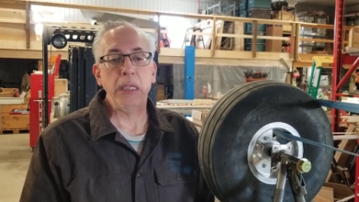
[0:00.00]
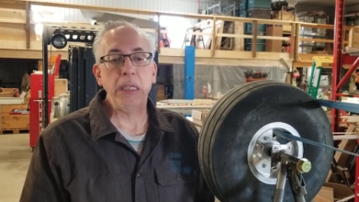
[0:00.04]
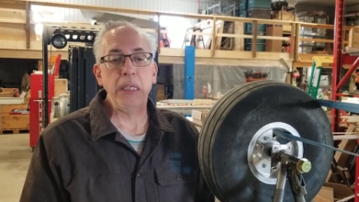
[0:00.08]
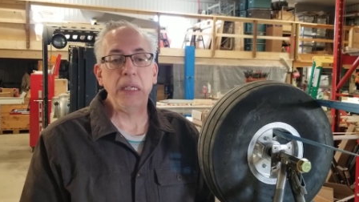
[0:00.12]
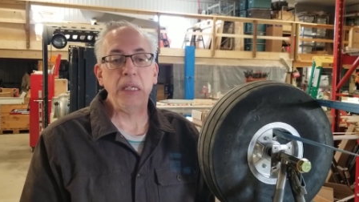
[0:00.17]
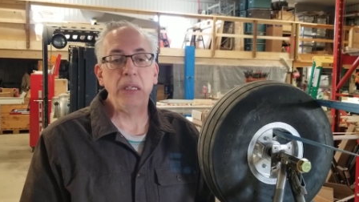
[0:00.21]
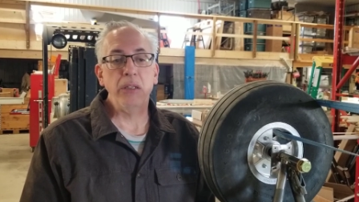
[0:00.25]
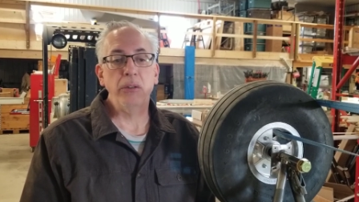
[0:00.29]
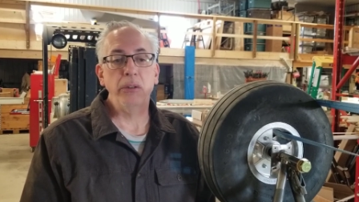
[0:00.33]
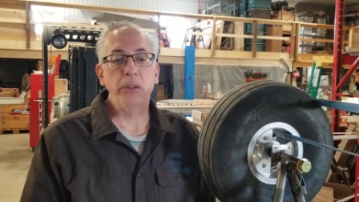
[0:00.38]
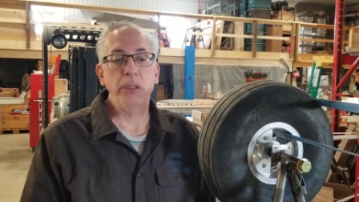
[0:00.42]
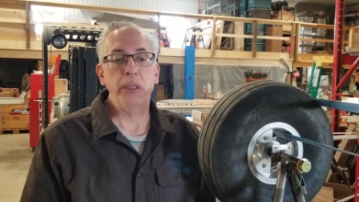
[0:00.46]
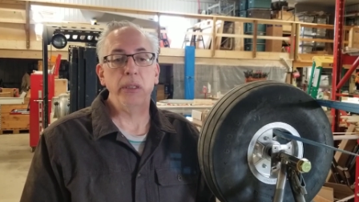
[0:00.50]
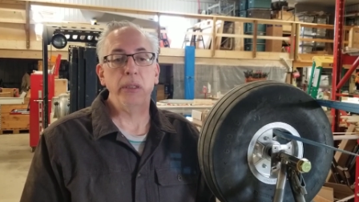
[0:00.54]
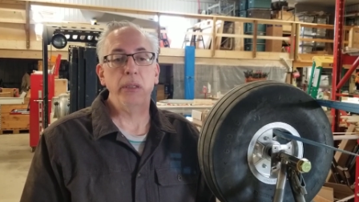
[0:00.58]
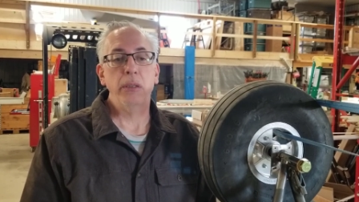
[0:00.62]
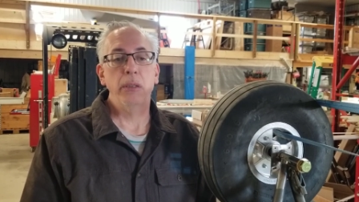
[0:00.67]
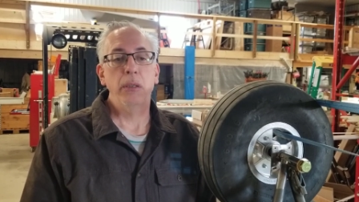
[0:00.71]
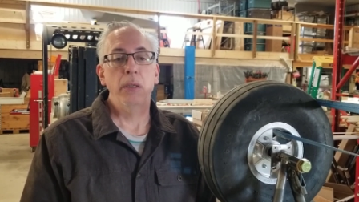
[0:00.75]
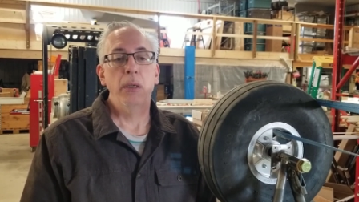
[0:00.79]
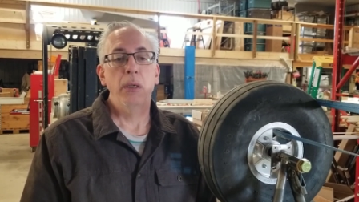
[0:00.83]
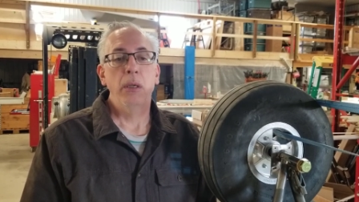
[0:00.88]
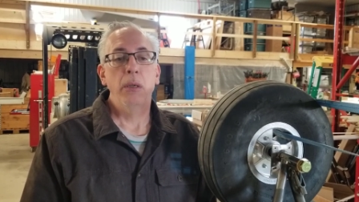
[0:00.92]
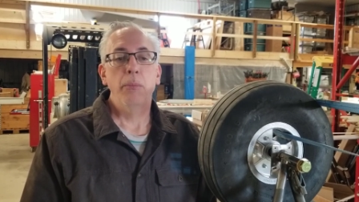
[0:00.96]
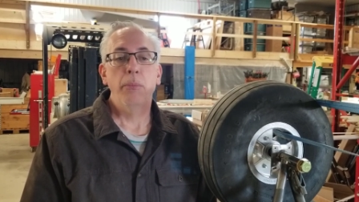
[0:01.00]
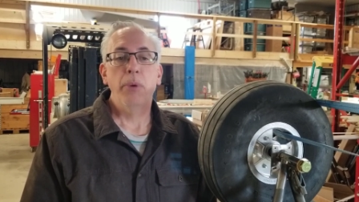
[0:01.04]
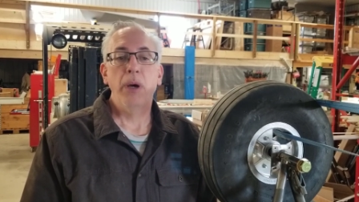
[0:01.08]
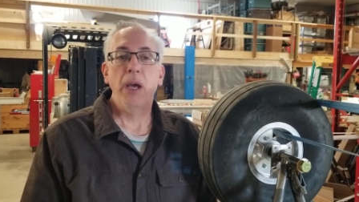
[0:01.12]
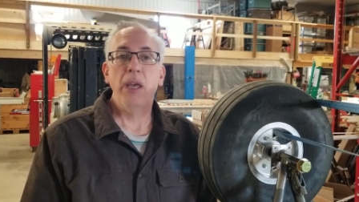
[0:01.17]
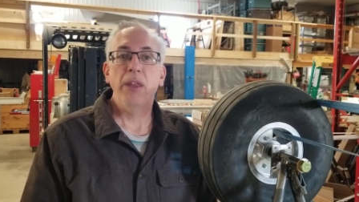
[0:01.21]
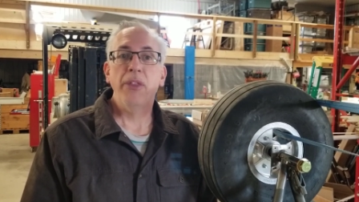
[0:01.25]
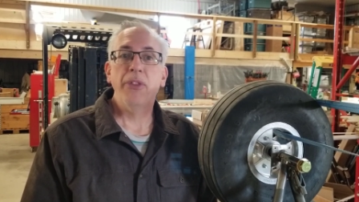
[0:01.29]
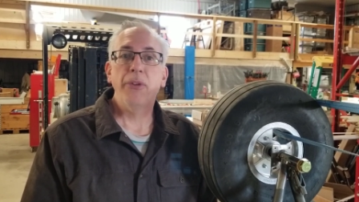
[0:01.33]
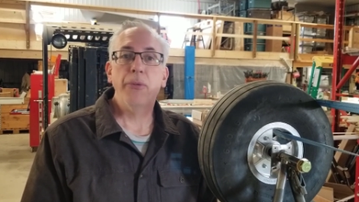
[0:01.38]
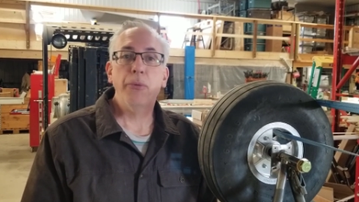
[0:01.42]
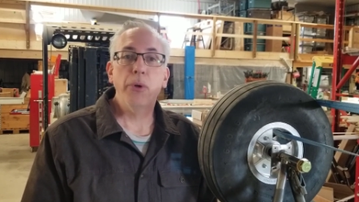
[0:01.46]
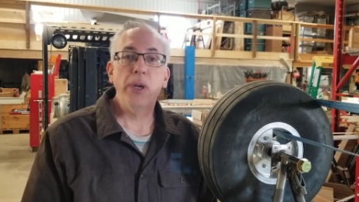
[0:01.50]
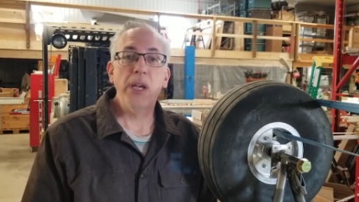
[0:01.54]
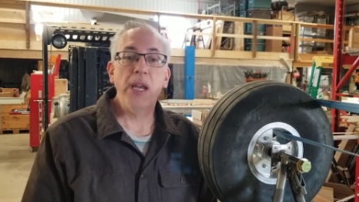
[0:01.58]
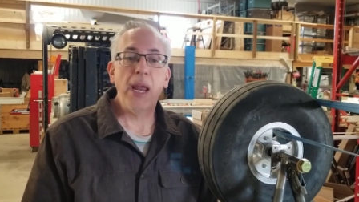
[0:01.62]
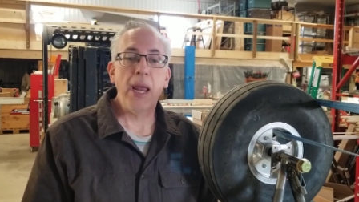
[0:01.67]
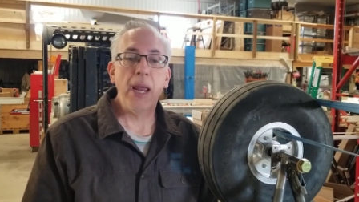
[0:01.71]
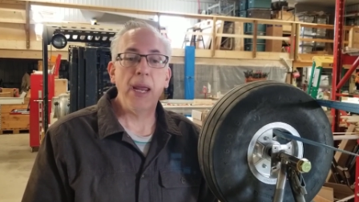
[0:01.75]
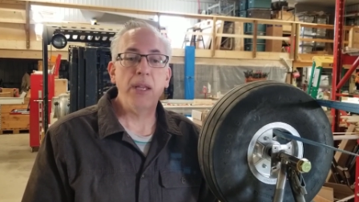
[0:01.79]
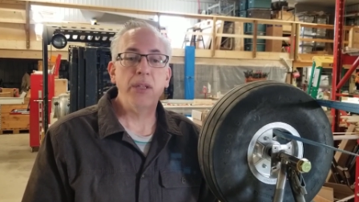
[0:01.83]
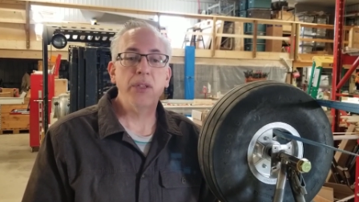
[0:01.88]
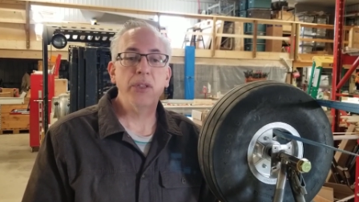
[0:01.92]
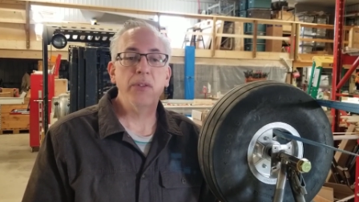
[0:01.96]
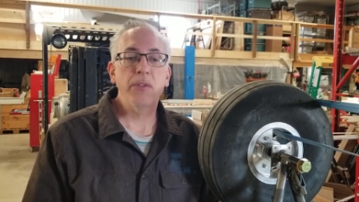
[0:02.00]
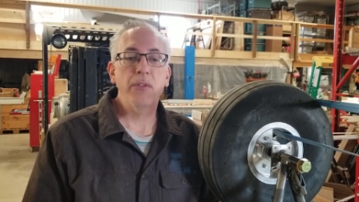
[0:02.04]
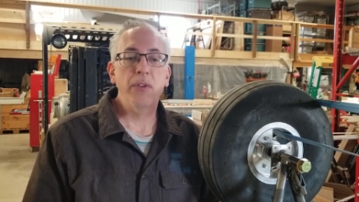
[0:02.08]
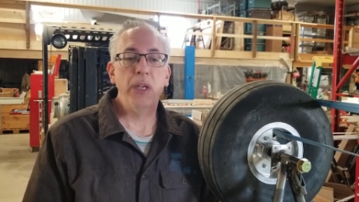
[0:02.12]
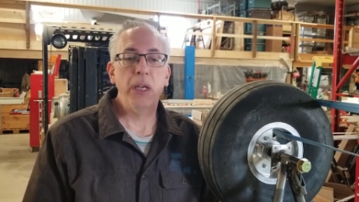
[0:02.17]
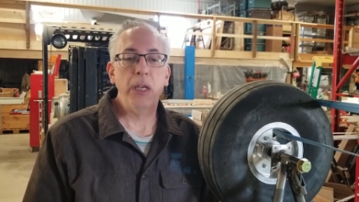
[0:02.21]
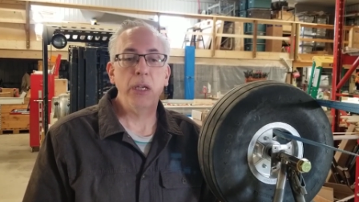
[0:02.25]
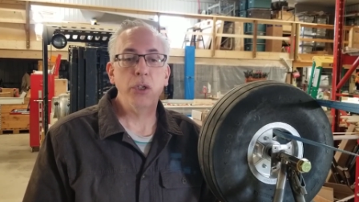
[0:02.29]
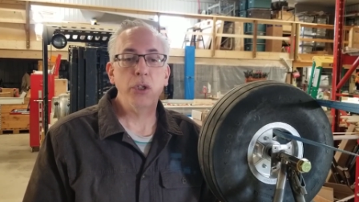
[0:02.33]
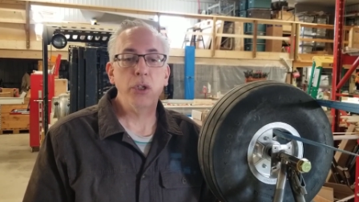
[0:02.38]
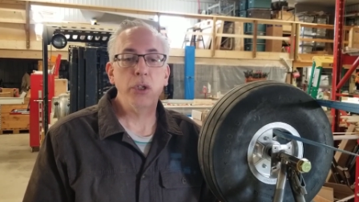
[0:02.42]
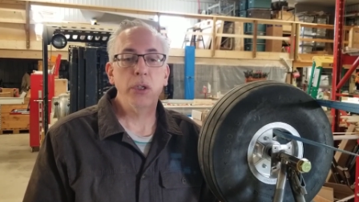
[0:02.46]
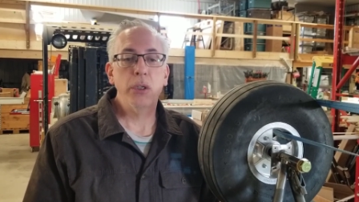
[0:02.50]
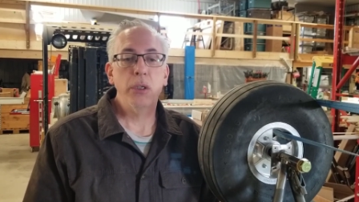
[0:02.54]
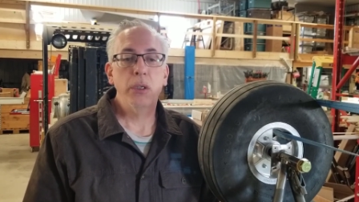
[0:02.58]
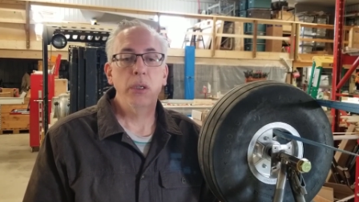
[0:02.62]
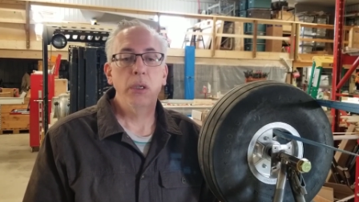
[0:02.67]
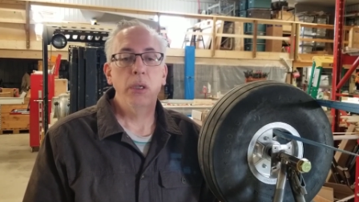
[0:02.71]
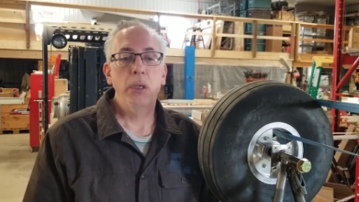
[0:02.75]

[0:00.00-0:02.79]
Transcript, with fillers: yielded by 3/8 of an inch